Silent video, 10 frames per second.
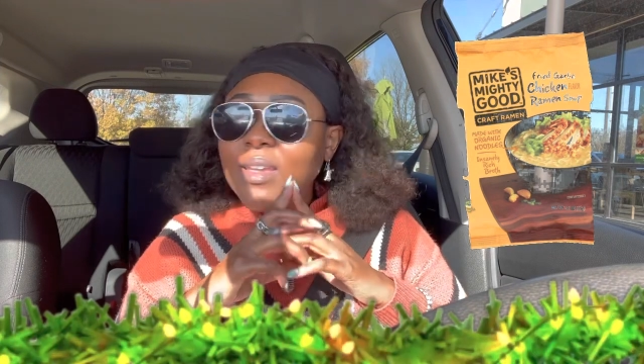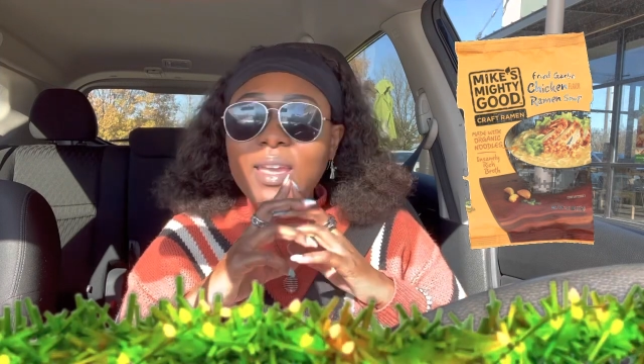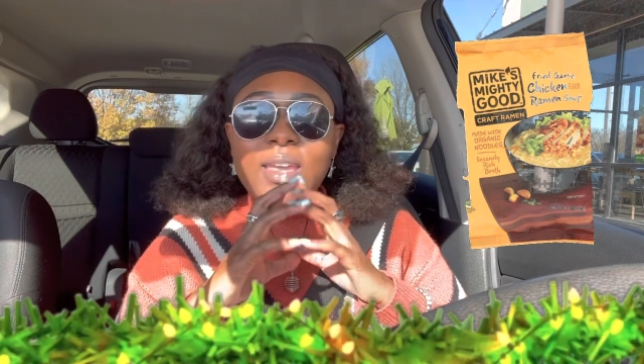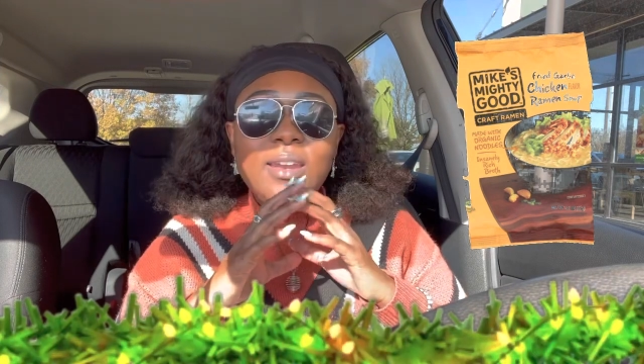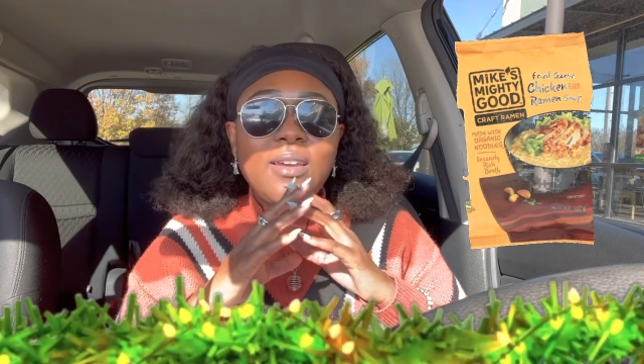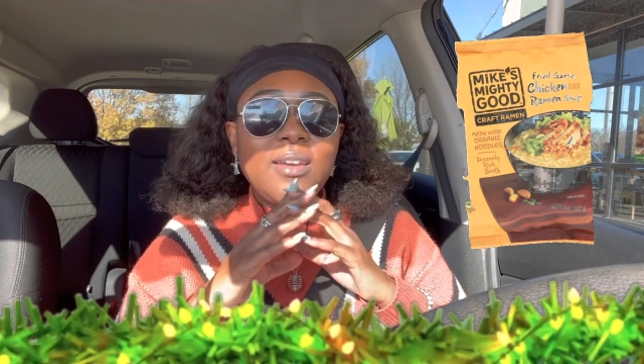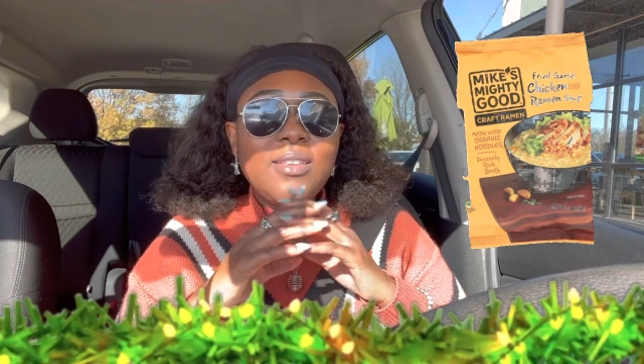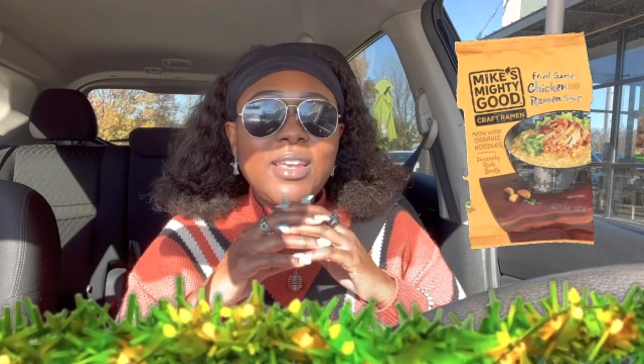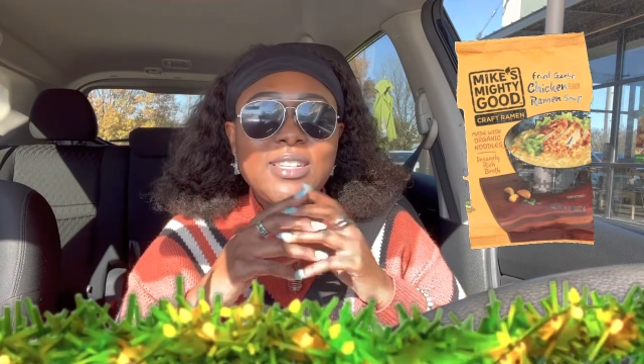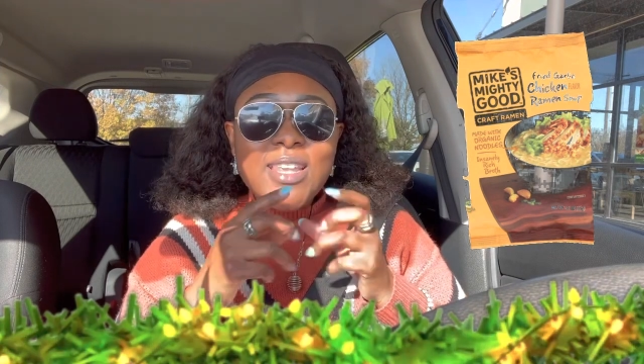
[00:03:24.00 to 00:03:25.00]
and uh,
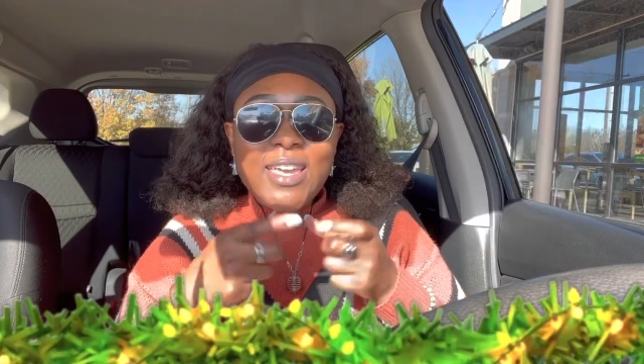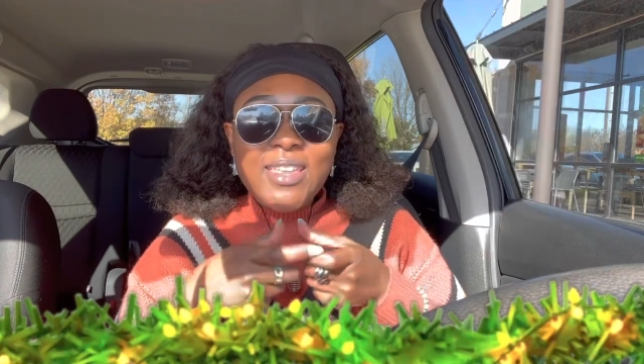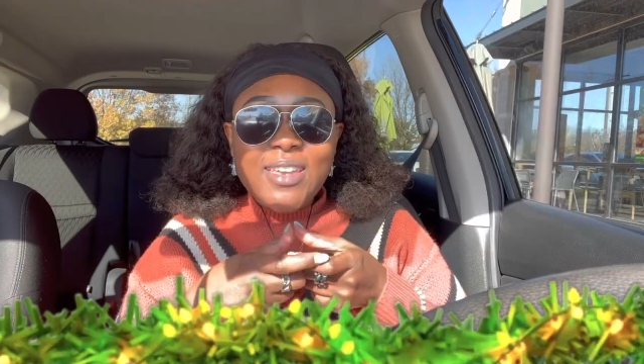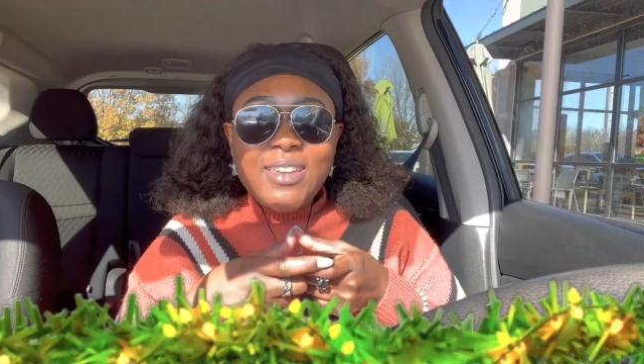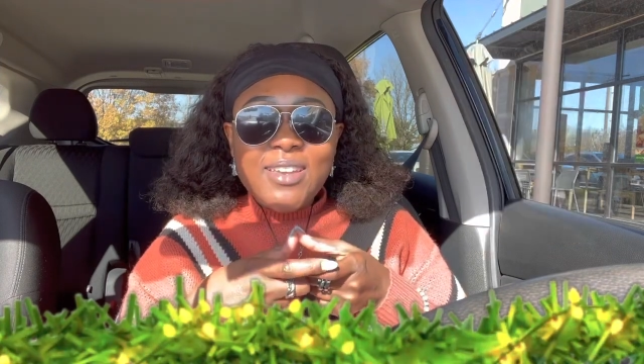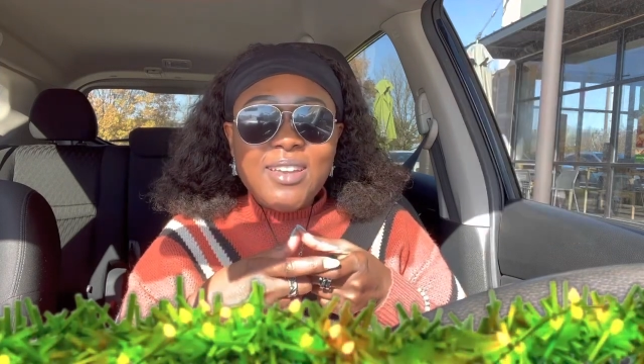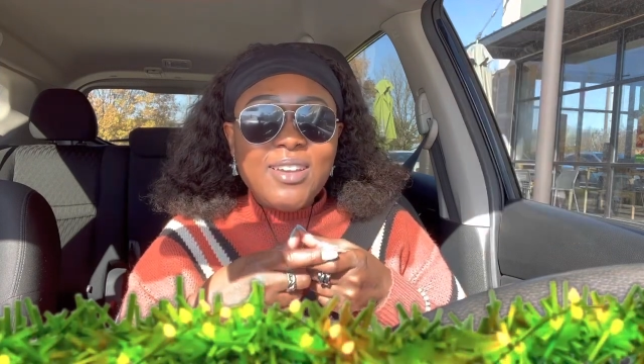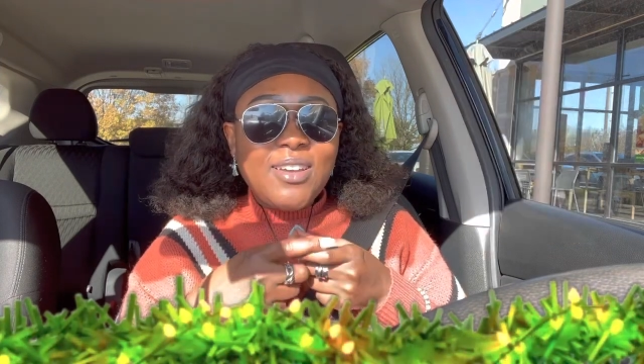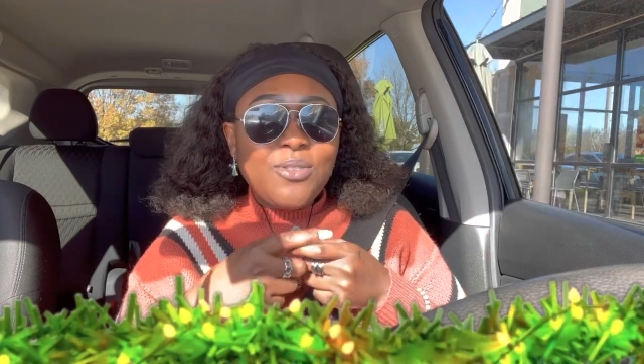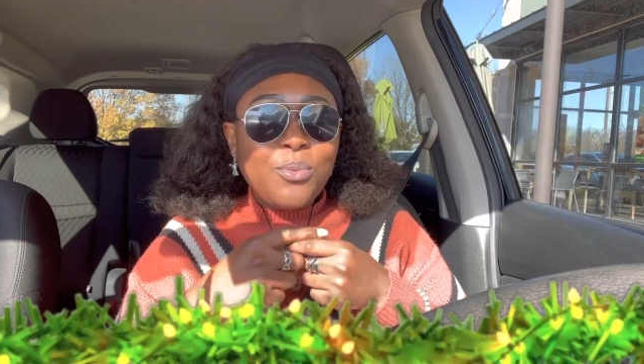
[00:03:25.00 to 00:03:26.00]
it's like
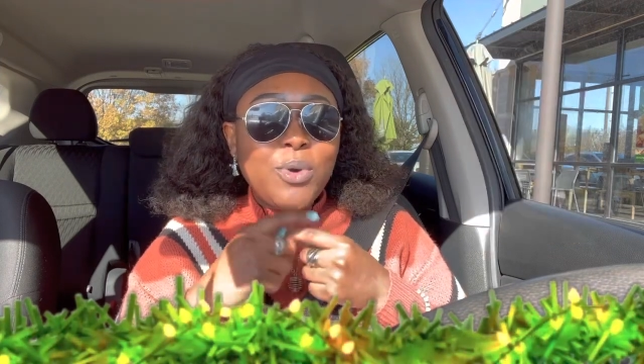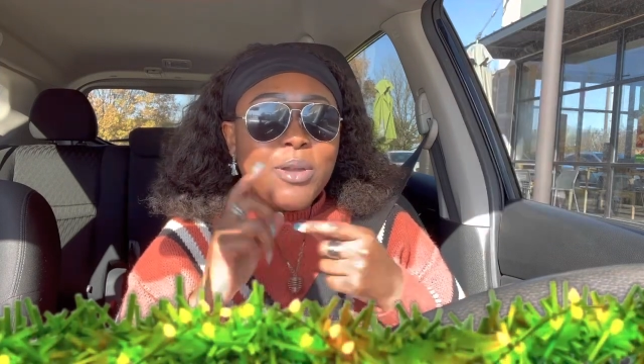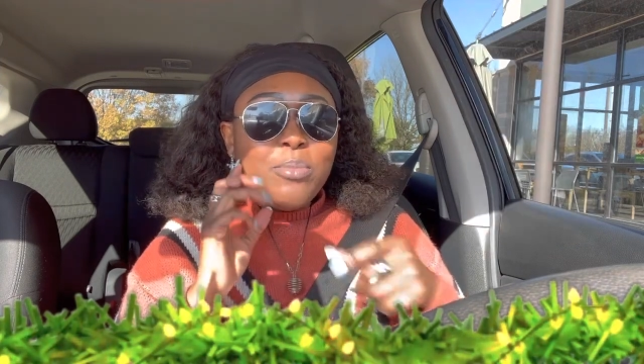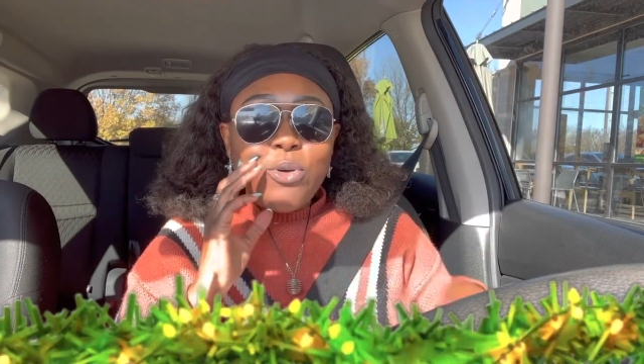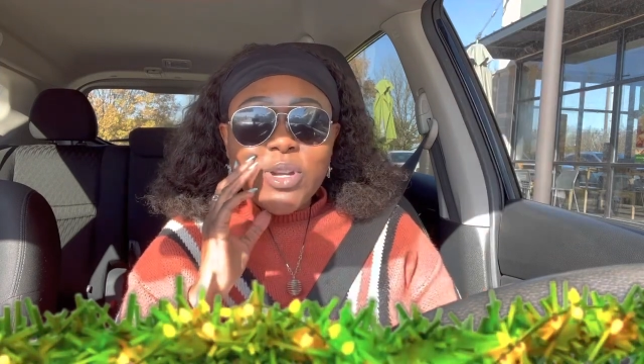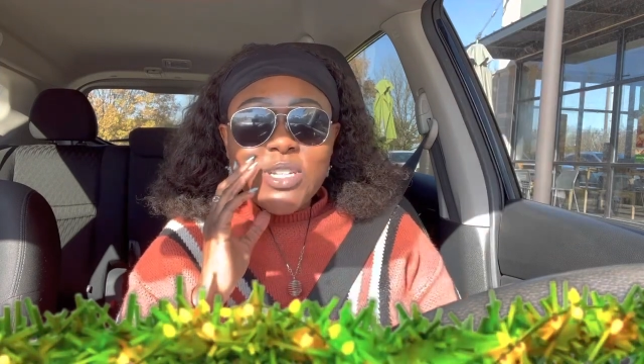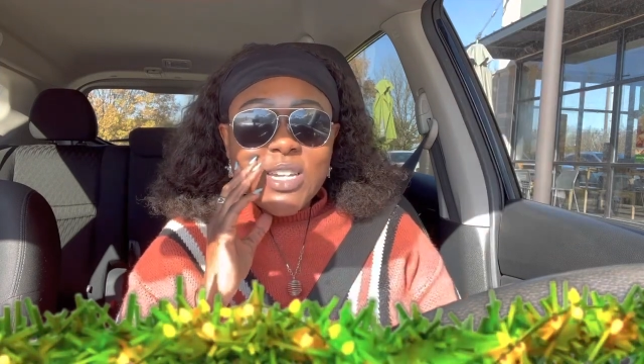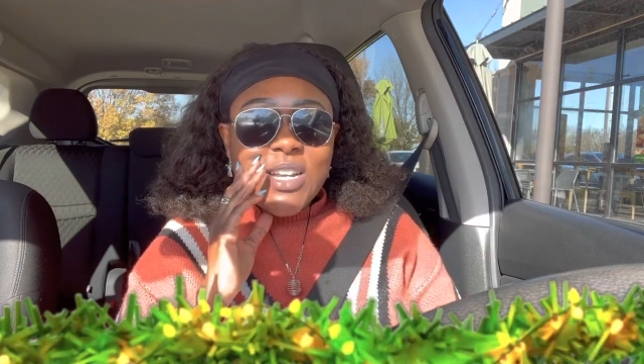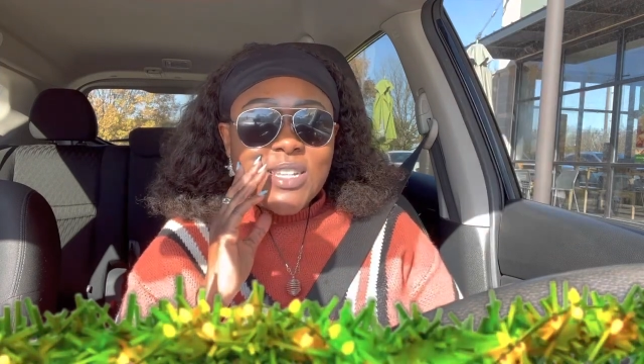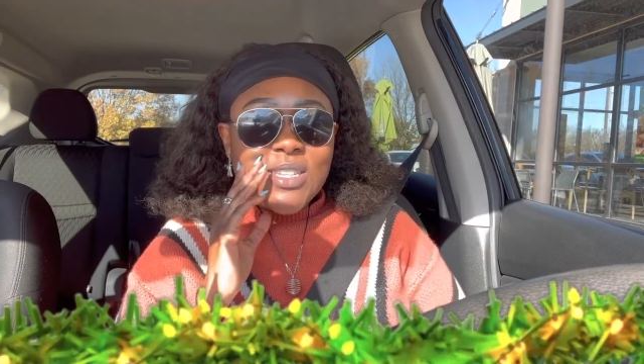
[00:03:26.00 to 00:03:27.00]
one
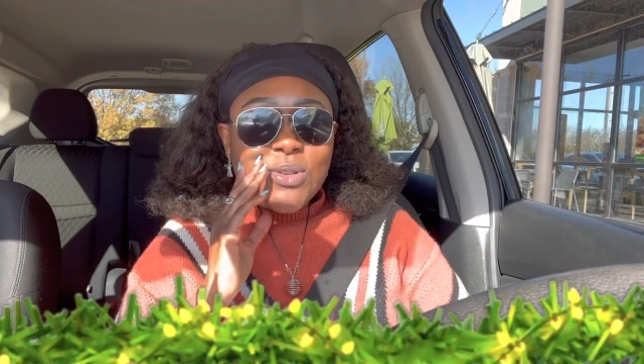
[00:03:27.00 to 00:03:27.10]
portion. It's so